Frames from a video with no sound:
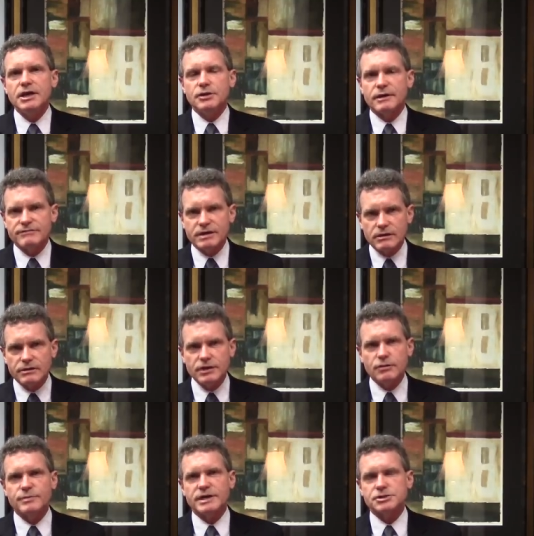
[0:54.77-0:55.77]
you have a
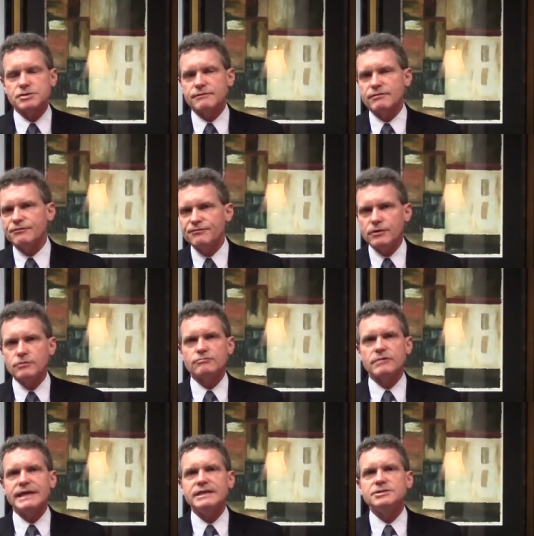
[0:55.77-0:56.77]
clear picture of the full
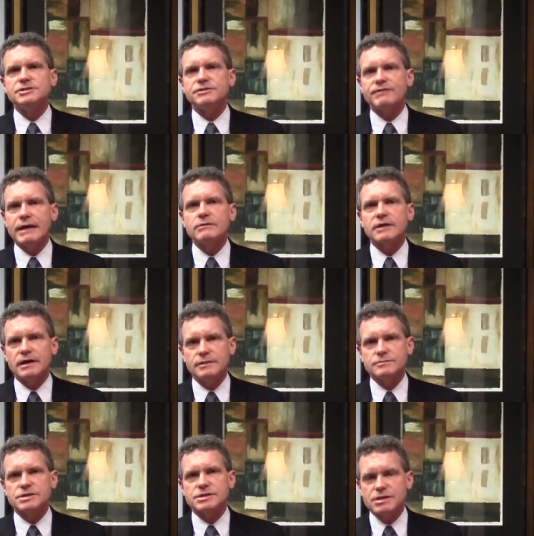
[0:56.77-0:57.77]
range of
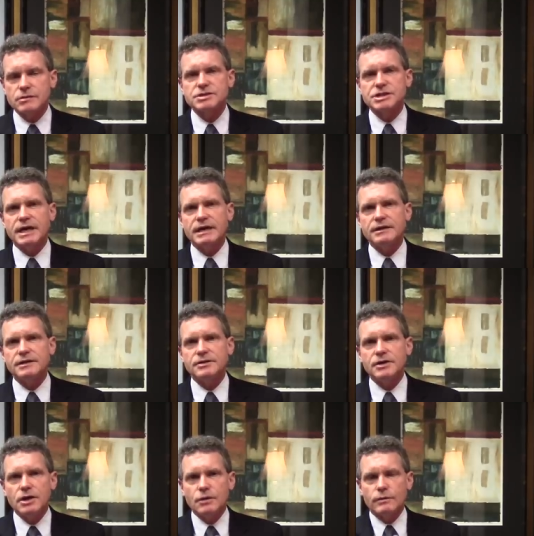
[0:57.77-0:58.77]
outcomes associated